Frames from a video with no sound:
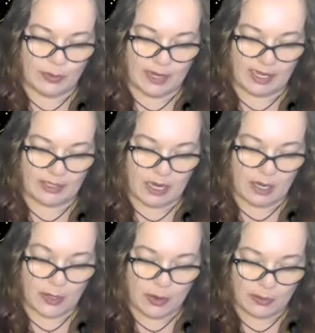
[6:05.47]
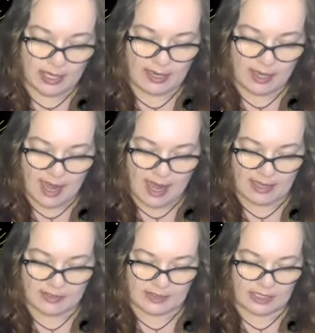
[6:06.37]
grade coating,
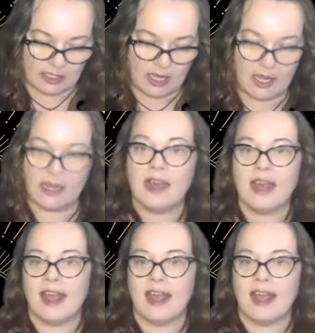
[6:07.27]
and silica,